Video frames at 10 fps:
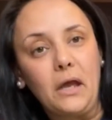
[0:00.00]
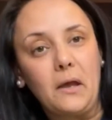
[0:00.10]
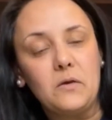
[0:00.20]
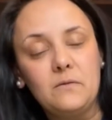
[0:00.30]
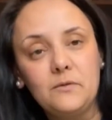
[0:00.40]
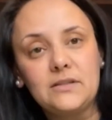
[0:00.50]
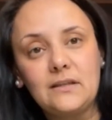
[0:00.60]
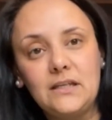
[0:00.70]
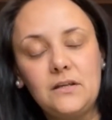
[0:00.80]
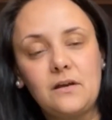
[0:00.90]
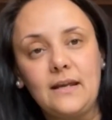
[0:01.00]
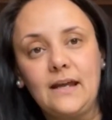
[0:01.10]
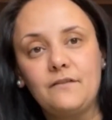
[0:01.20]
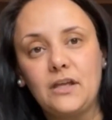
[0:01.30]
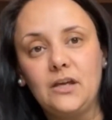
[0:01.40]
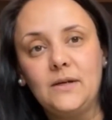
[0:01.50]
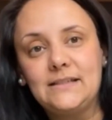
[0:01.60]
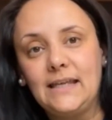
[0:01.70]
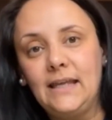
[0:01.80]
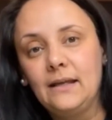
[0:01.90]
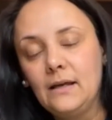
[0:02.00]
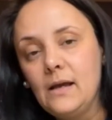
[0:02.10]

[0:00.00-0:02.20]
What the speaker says: home so that you can have a go at it,